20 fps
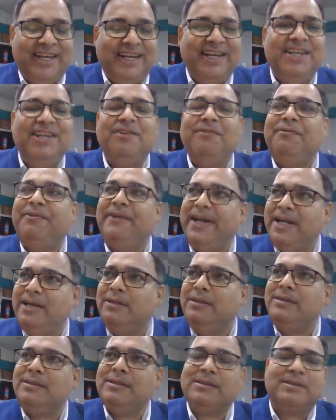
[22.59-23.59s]
Dear
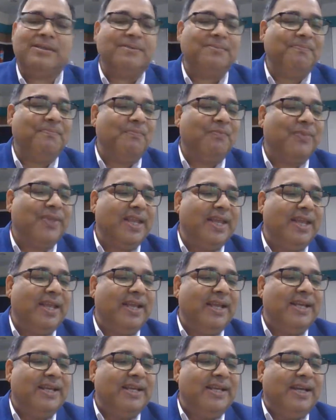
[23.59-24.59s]
friends,
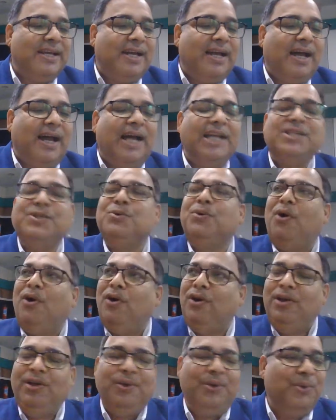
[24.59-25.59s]
as you
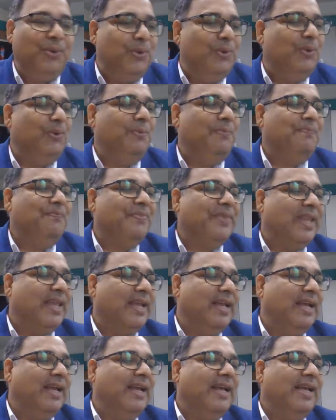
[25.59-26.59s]
all know,
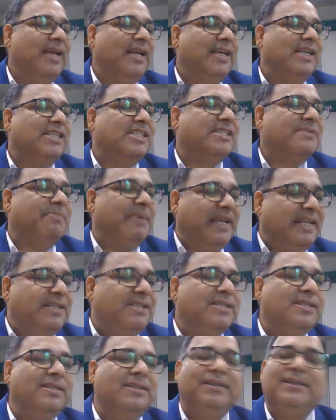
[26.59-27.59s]

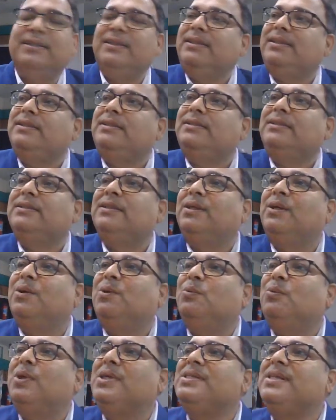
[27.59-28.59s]
Spenser
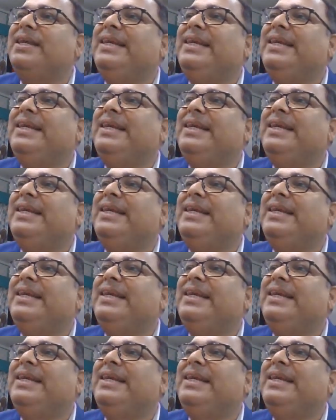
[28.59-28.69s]
was